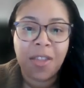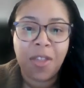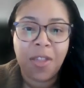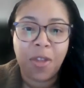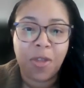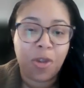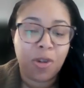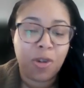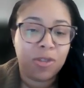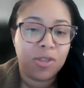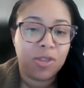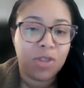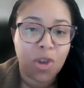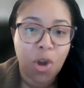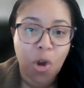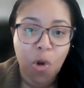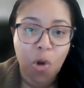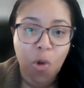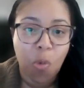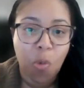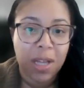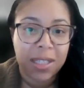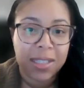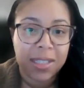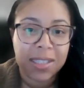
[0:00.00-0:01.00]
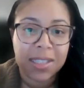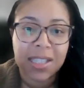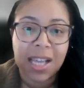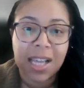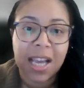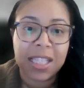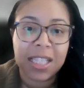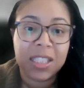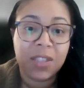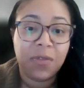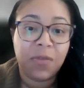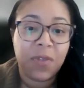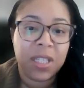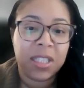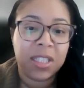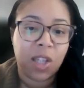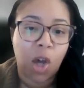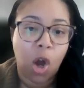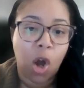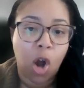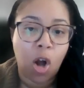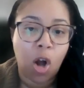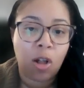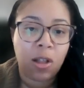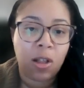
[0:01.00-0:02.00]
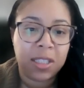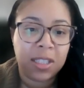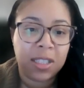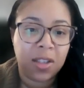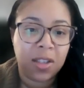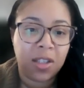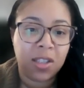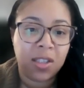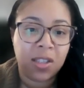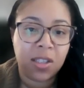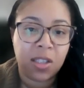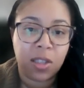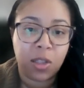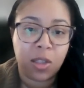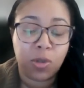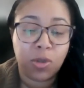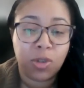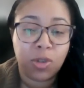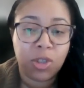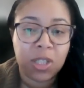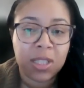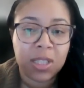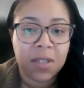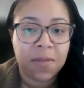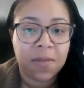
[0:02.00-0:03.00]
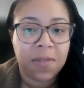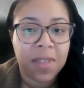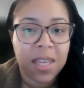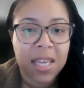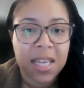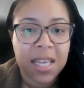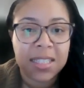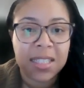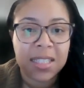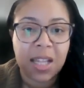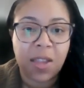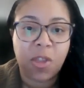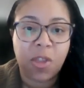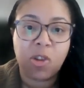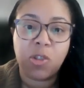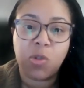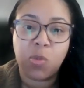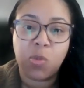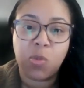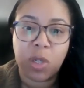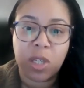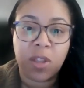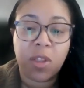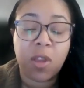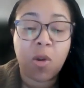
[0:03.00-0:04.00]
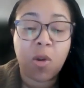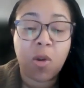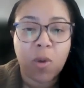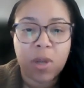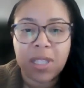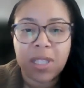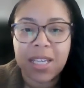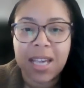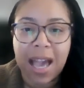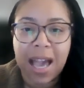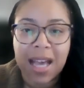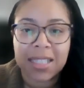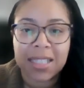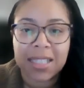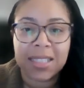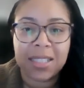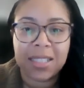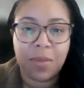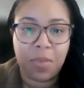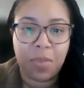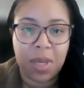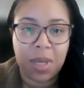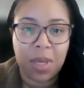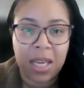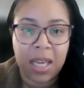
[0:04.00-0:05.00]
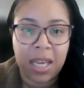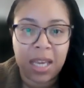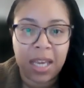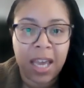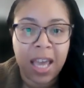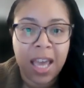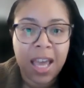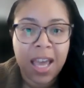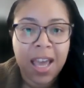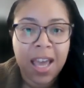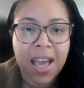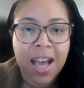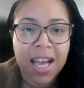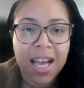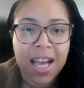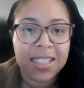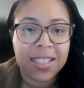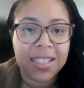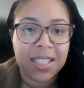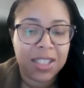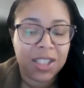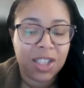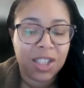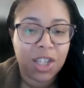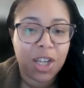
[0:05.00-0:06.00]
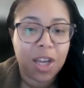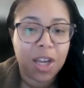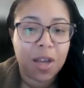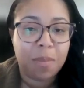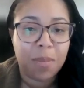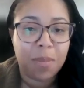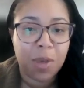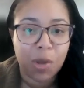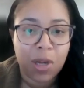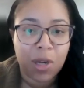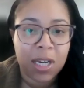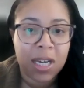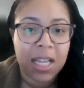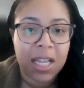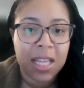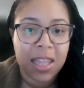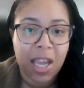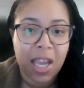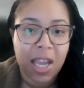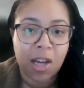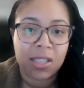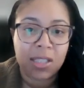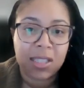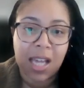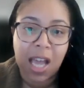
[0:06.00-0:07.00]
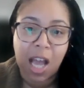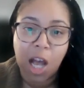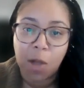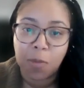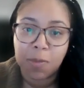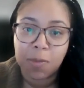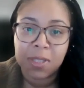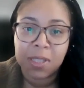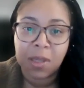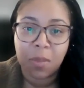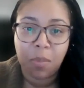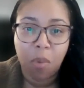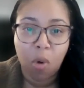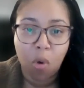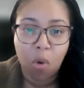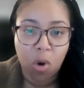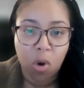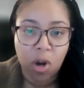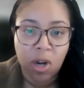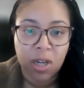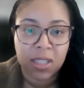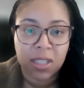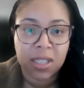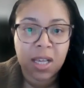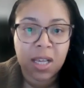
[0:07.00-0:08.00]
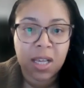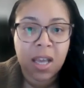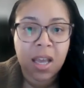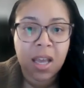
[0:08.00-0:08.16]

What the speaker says: that there's no one size fits all into the solutions of these, that there really has to be a sense of community there to help support